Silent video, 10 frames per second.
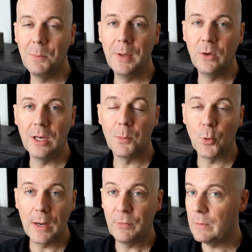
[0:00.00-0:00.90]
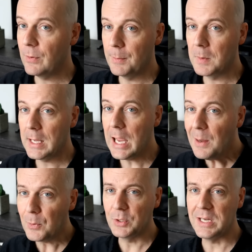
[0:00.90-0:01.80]
the ability to break free from
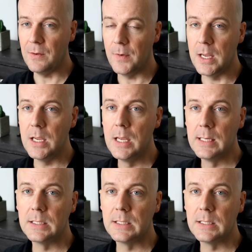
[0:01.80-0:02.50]
cable TV